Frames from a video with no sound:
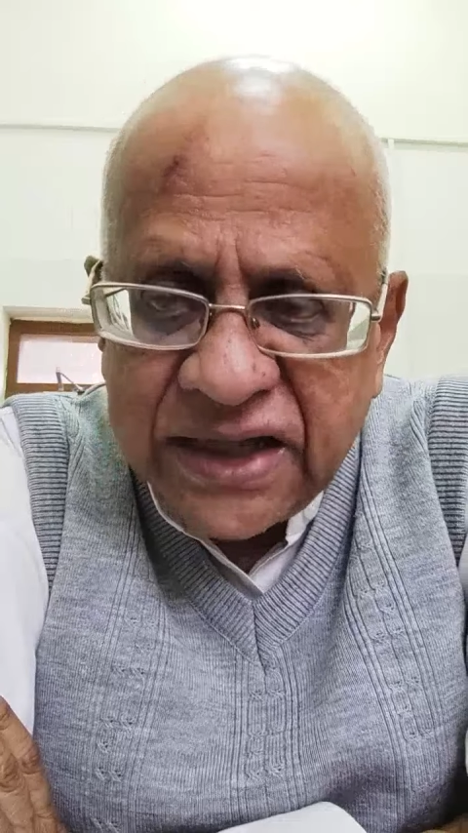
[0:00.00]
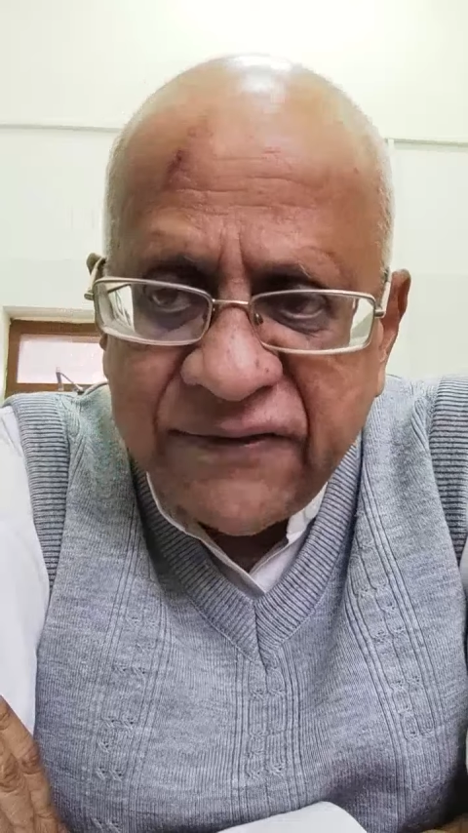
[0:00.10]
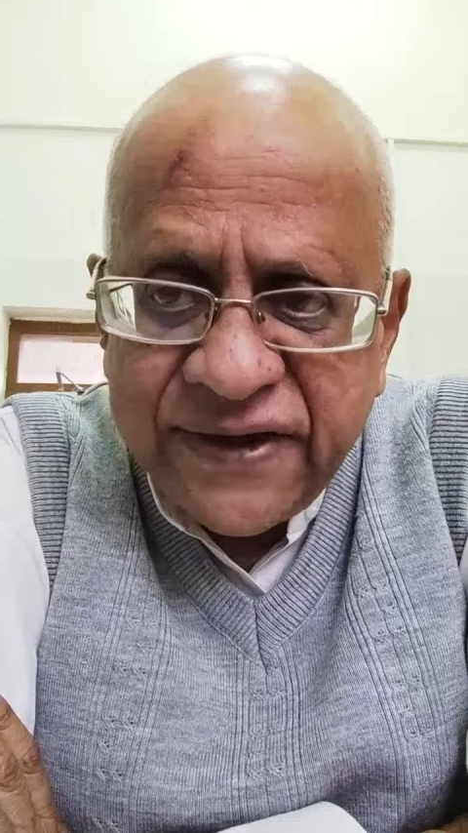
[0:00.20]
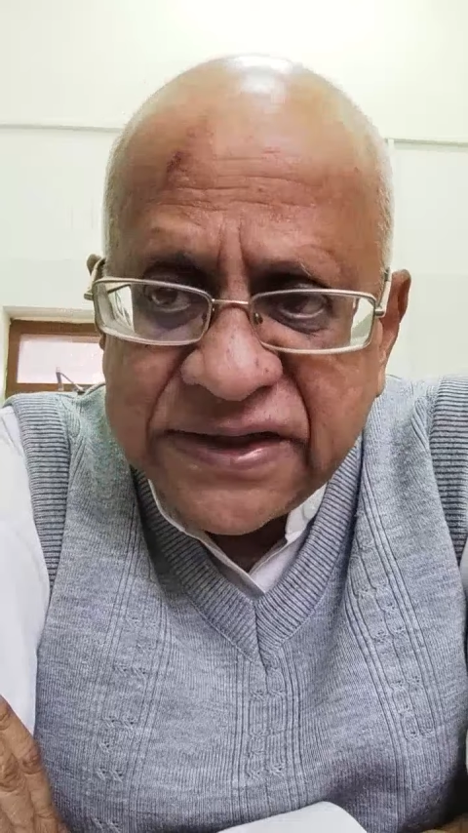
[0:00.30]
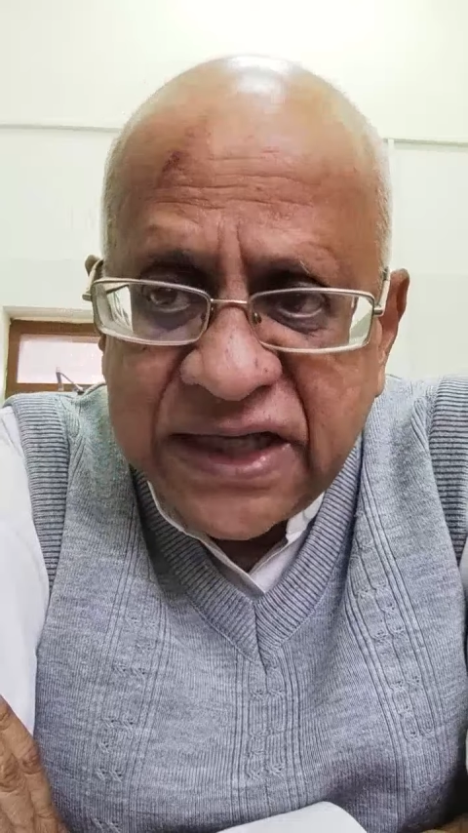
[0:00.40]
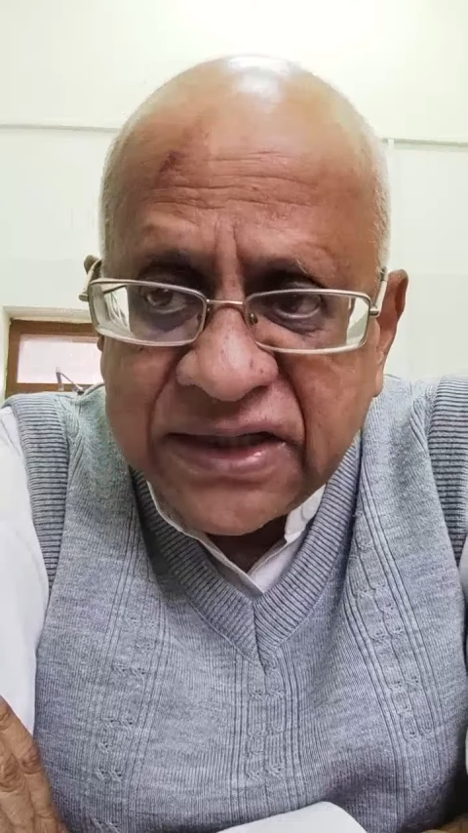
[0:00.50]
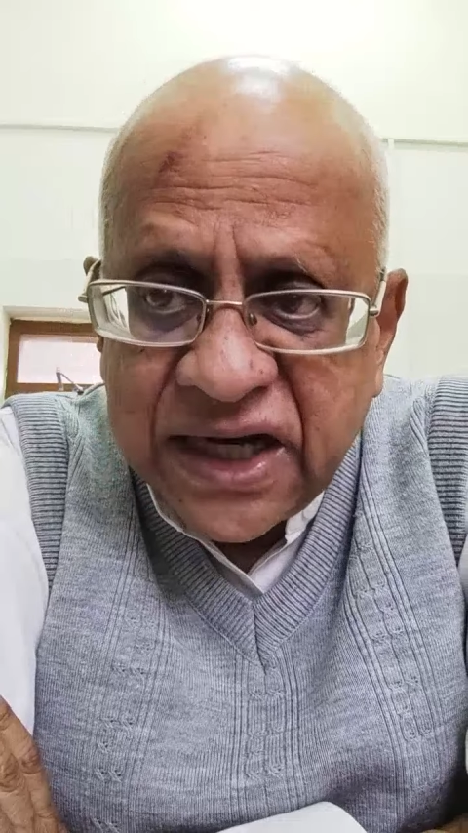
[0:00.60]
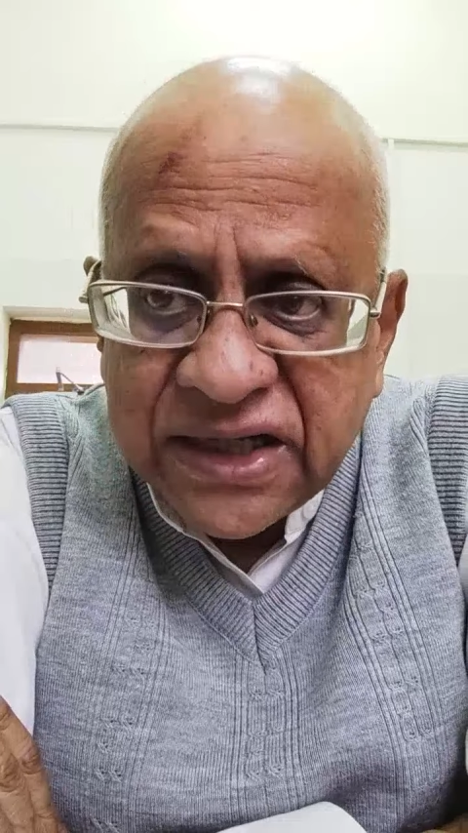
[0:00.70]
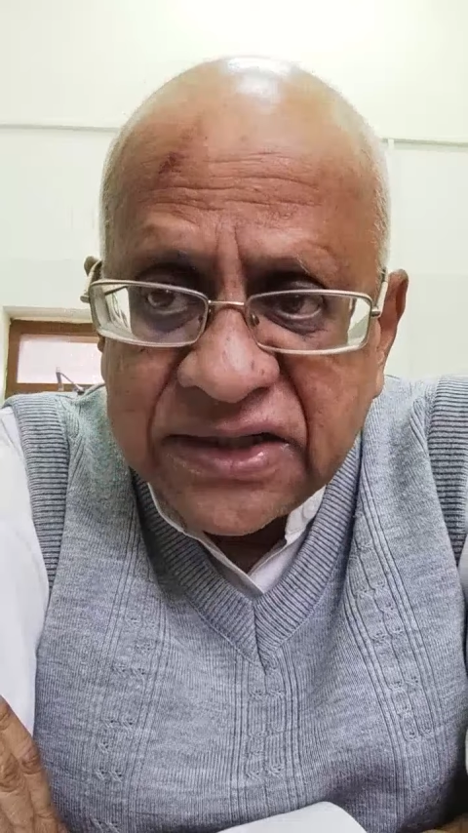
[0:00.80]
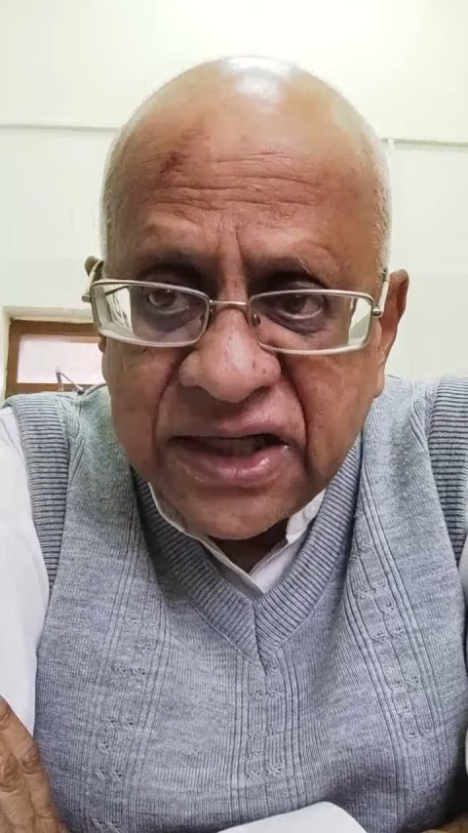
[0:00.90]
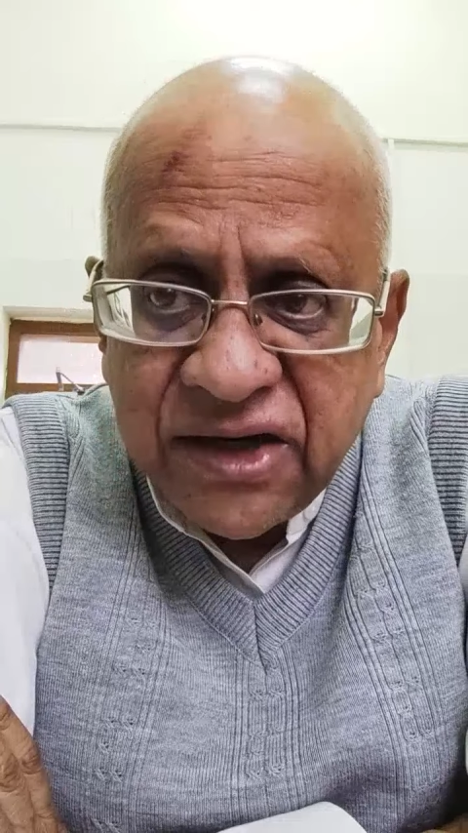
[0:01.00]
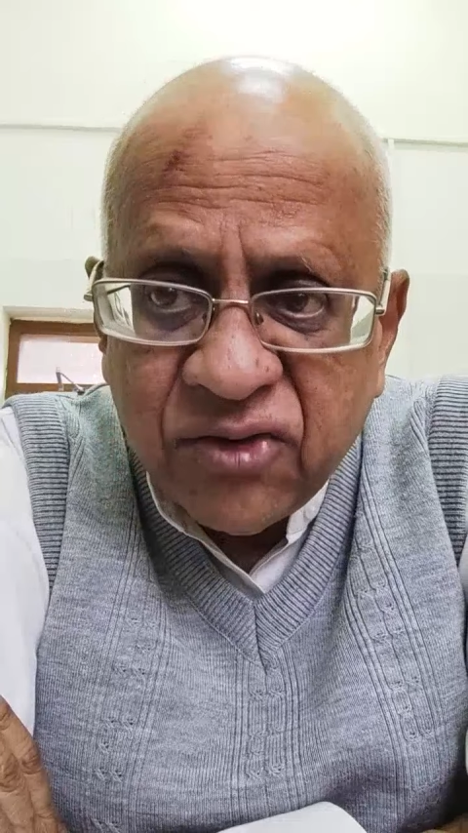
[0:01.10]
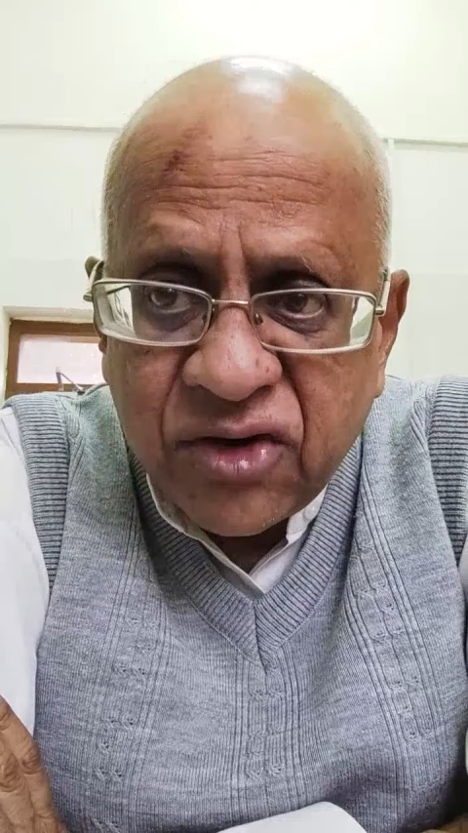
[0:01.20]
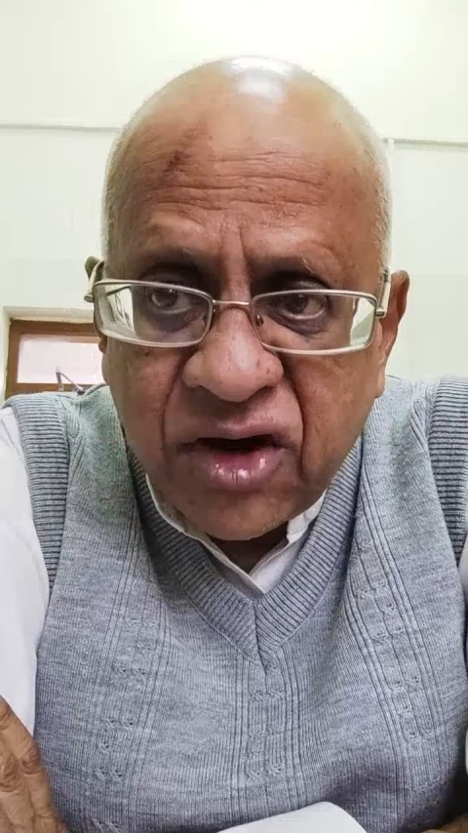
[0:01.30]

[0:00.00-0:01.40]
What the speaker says: Otherwise that journey would